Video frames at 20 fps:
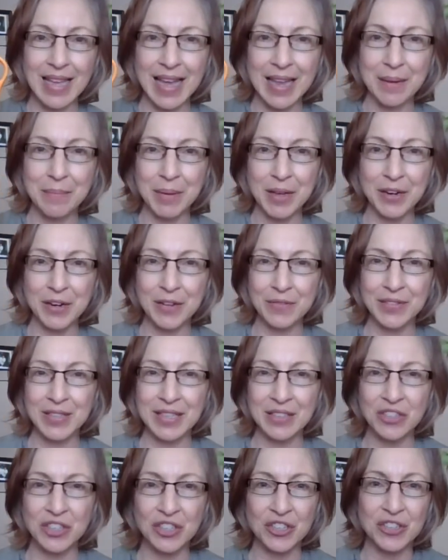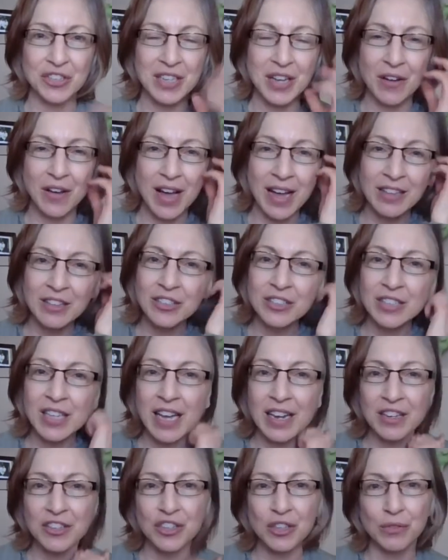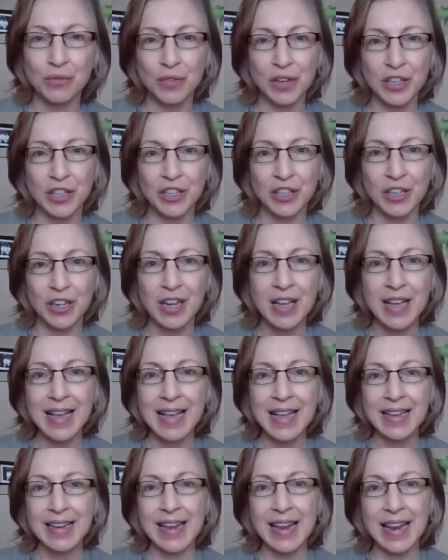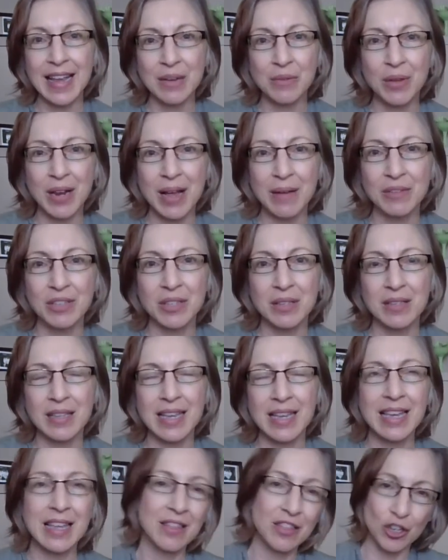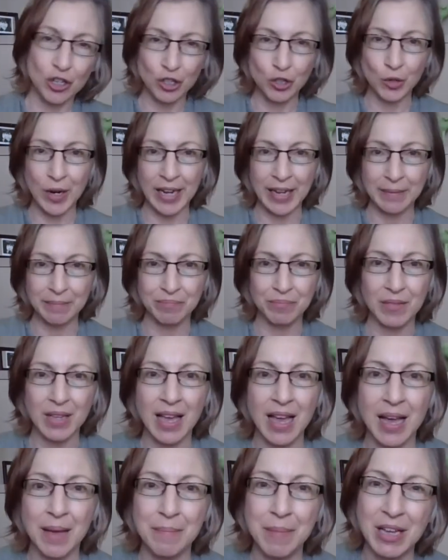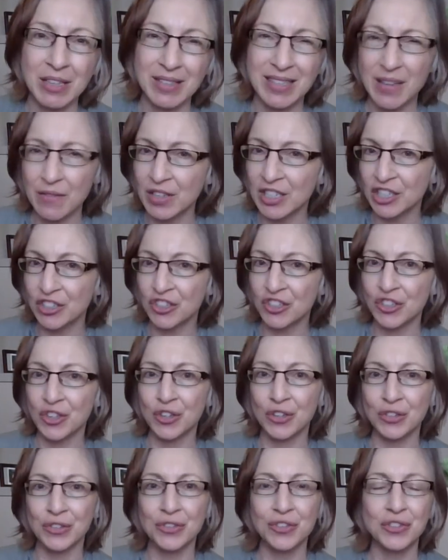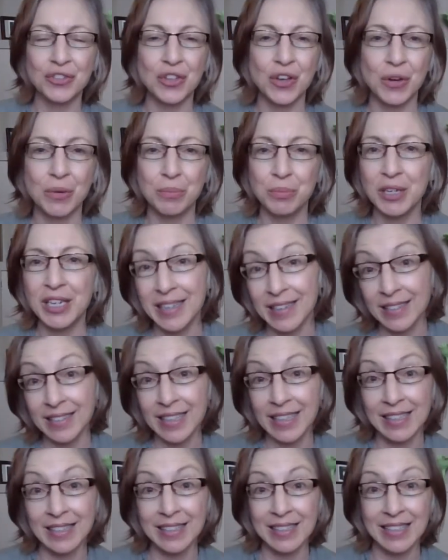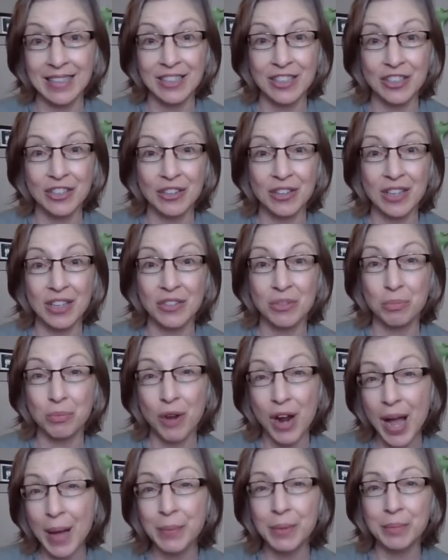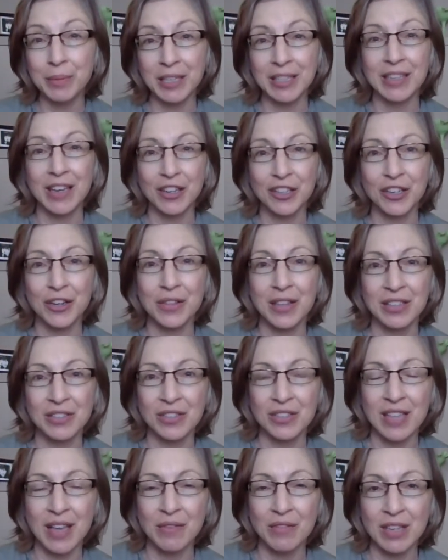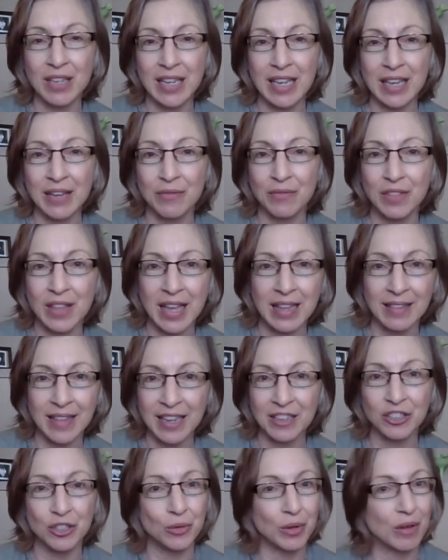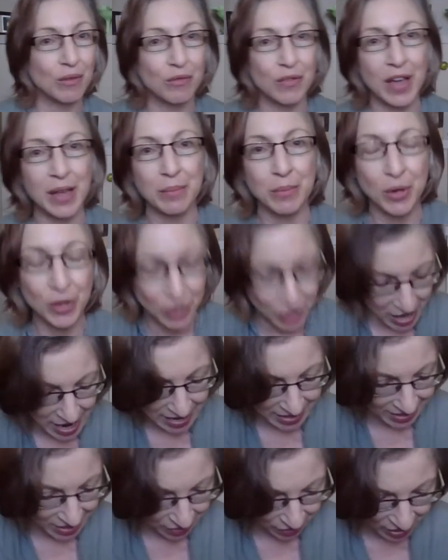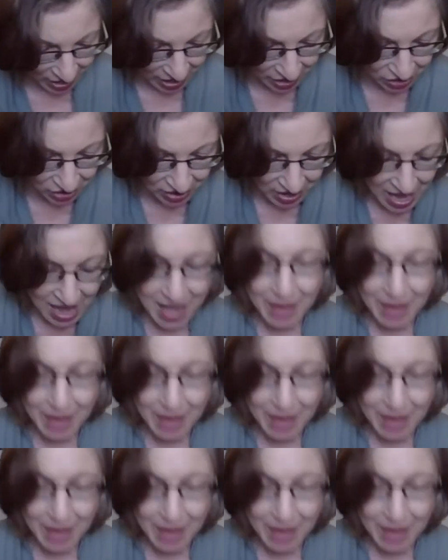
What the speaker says: and a pair of scissors. Now, I learned how to do finger knitting when I was in third grade, about 7 years old. So pretty young kids can do this, probably younger than 7 if they like doing fine motor activities.